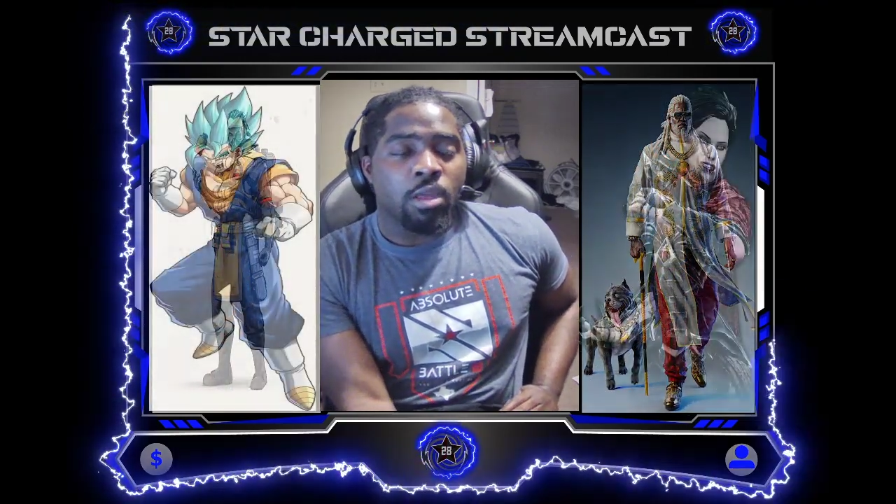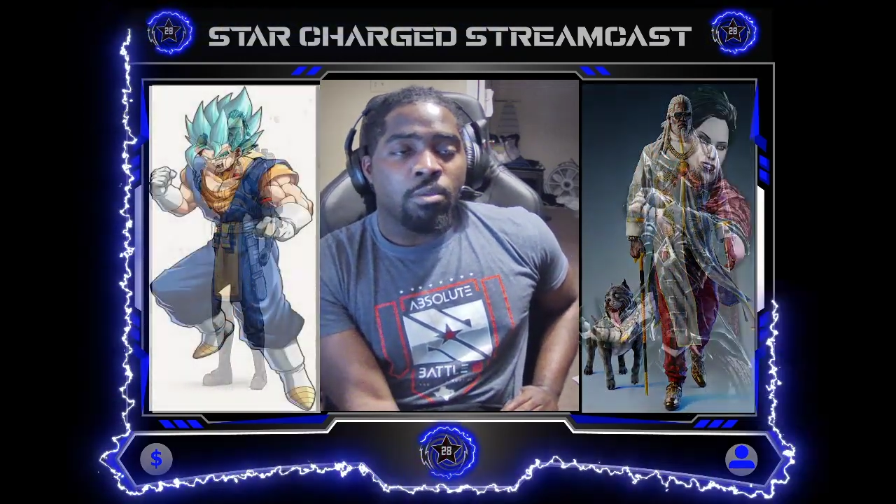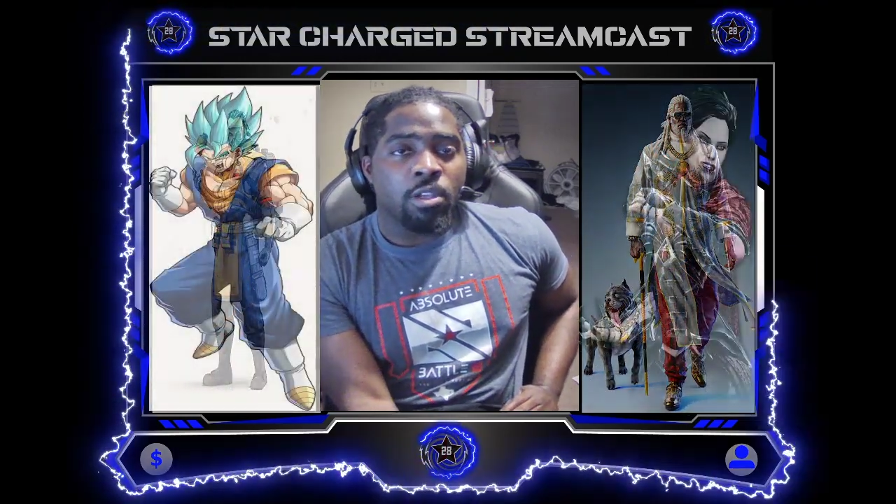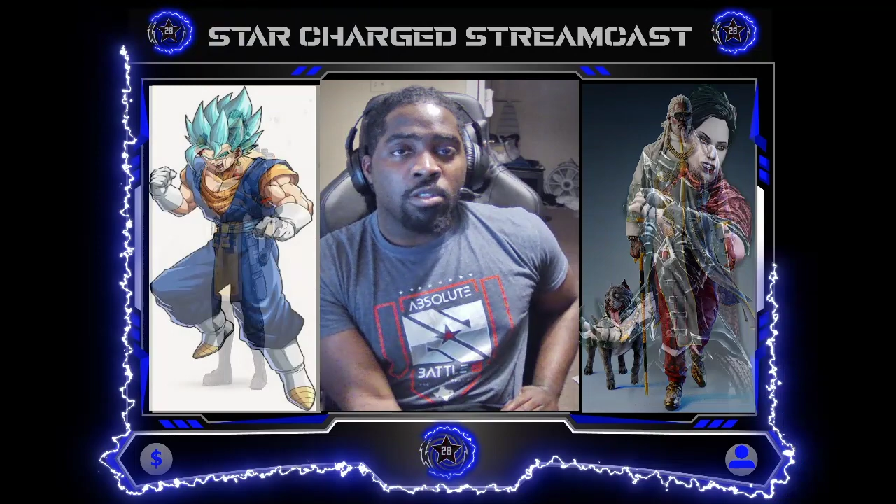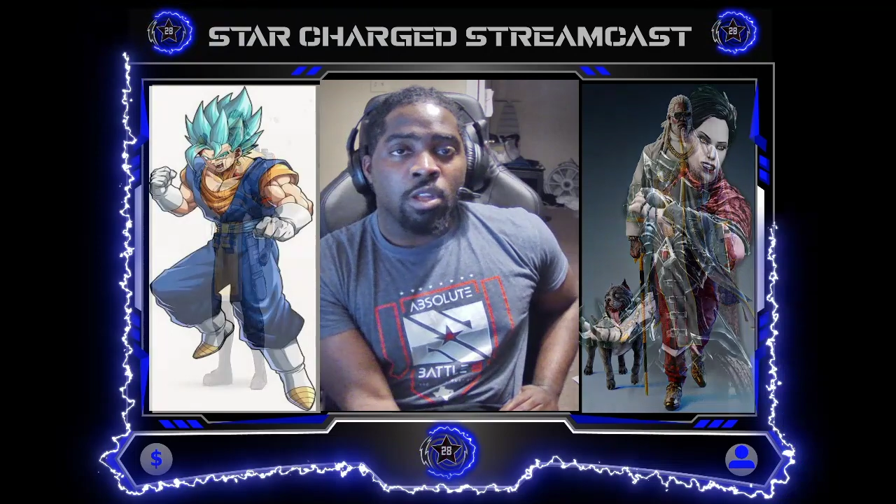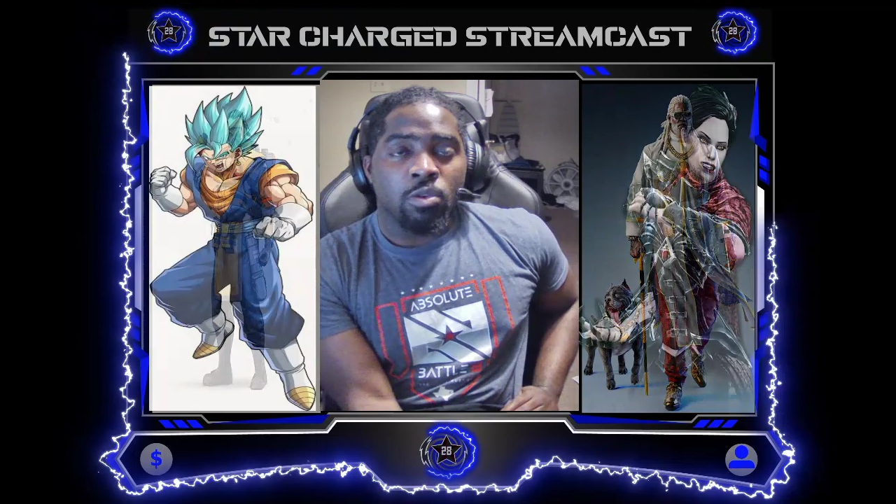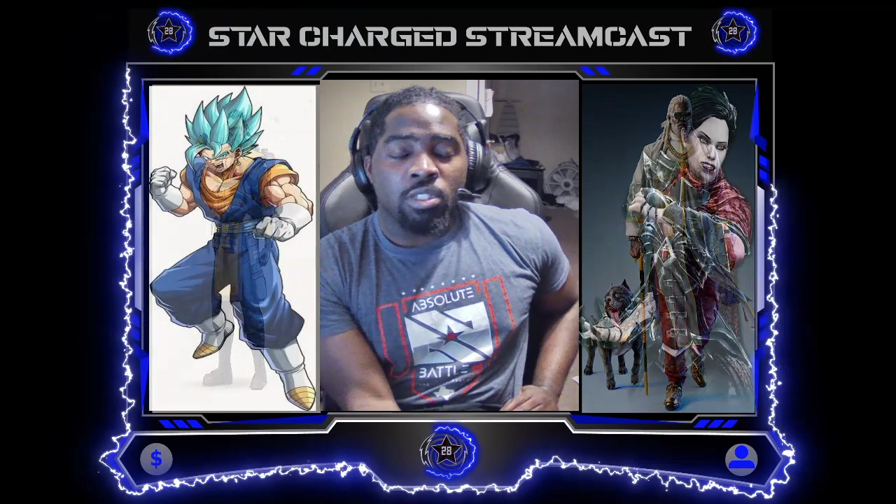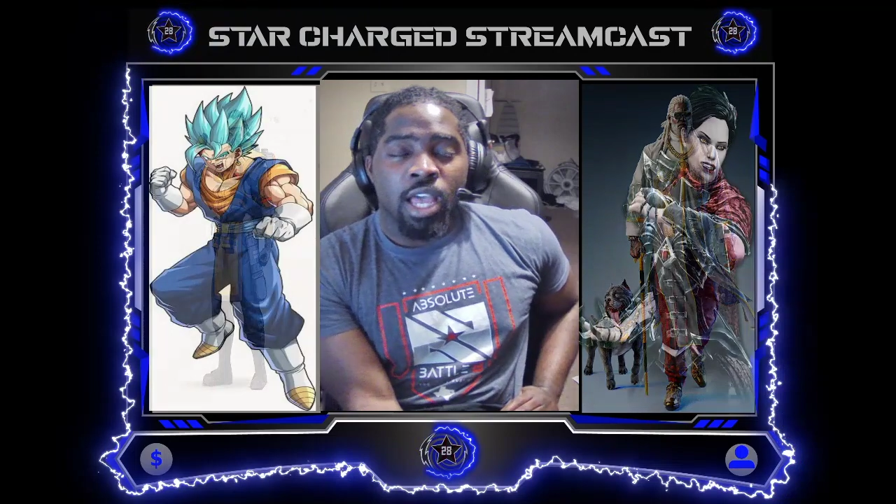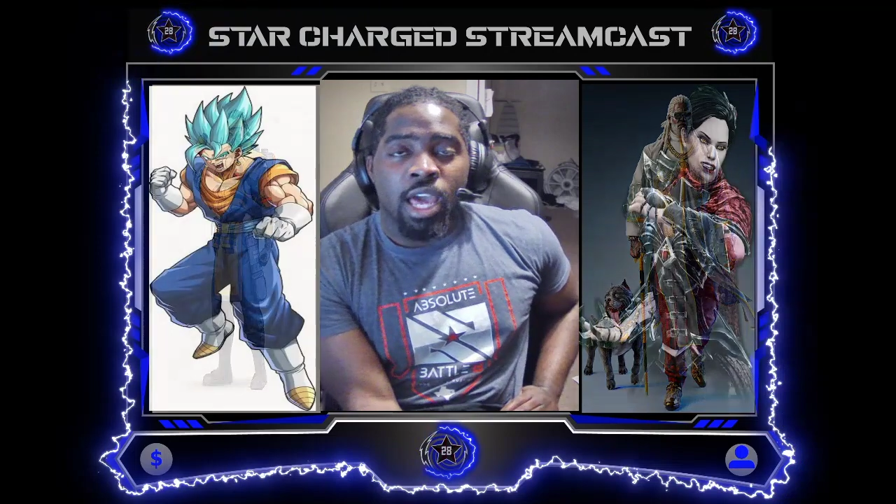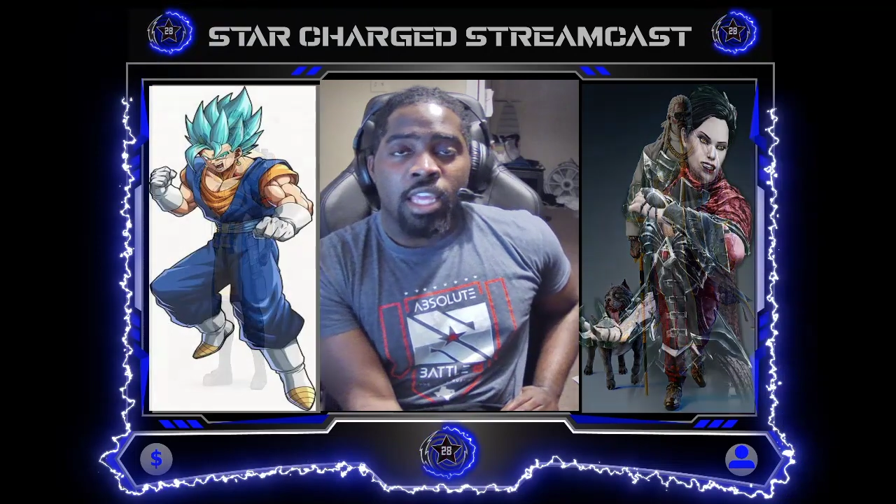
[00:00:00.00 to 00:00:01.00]
there's no
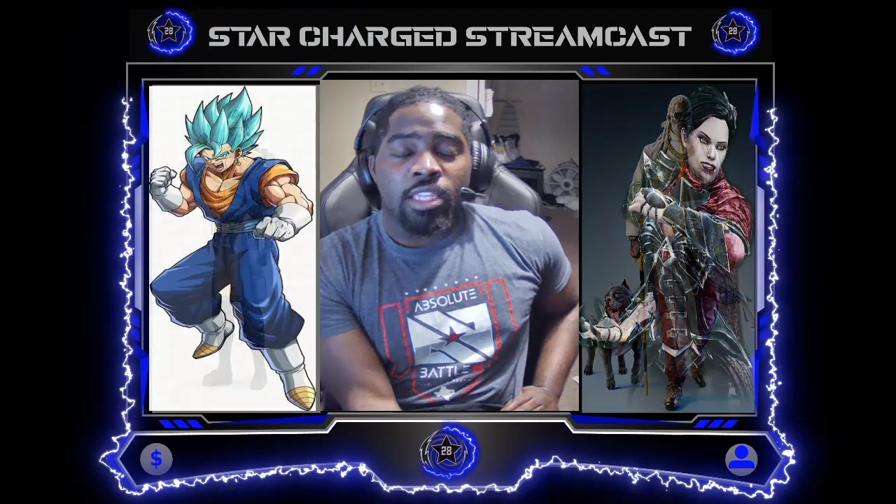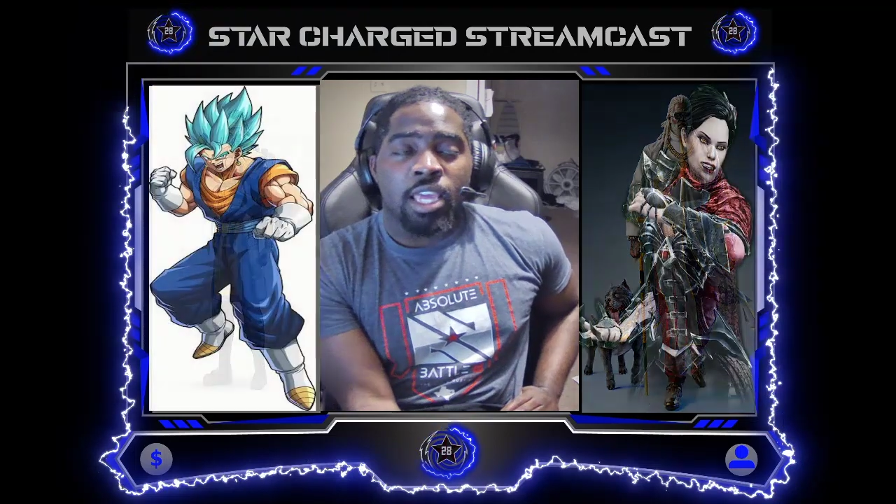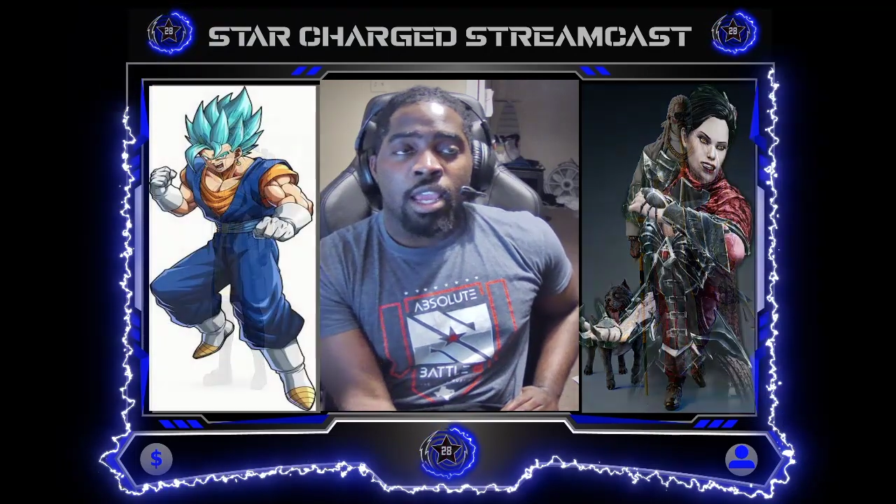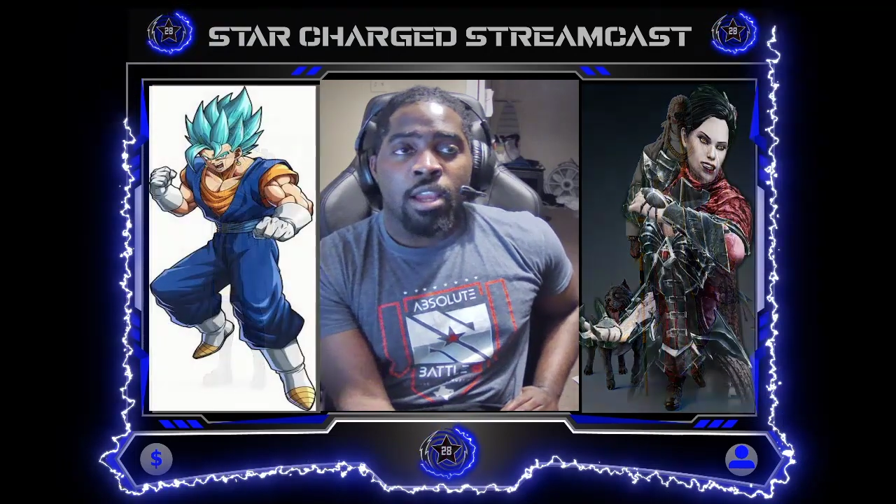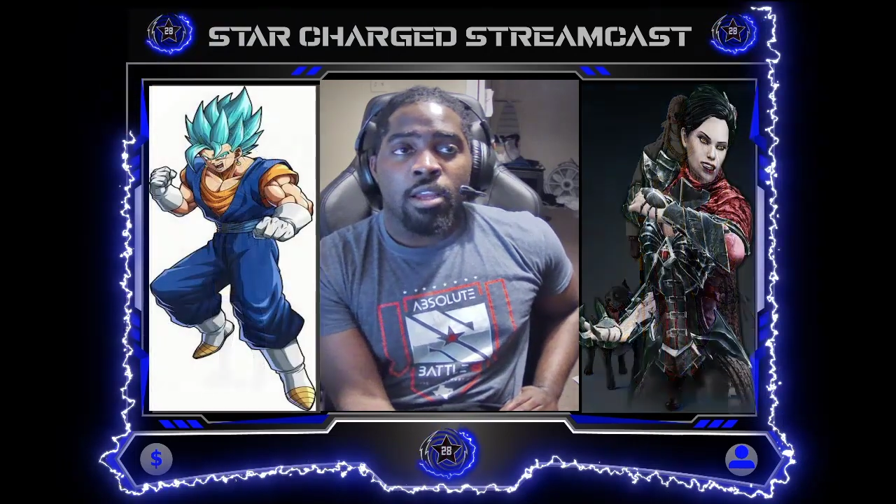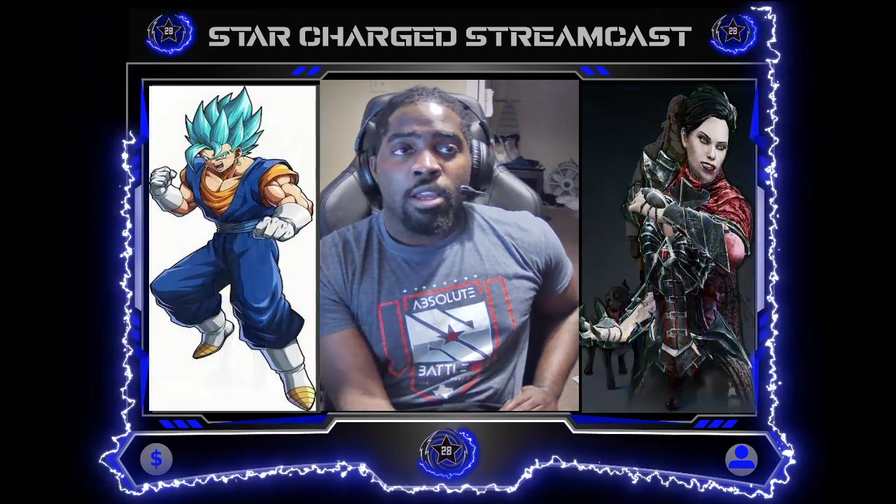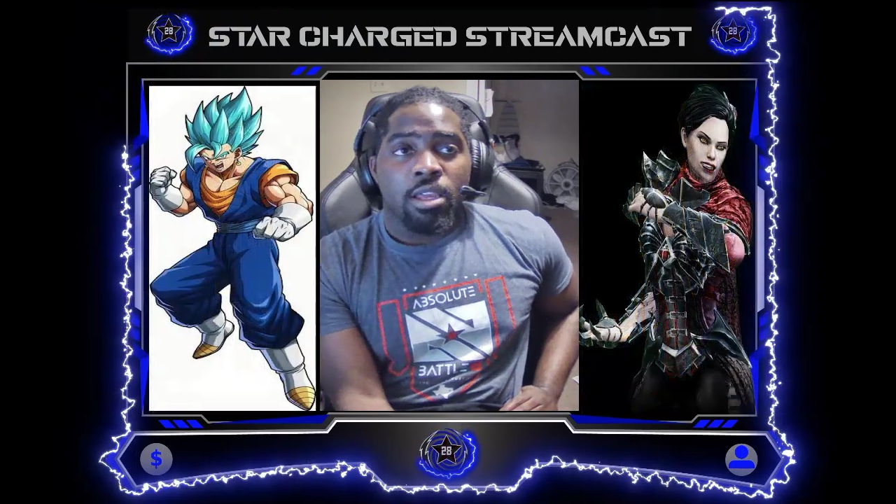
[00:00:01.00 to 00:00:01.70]
Sonic there,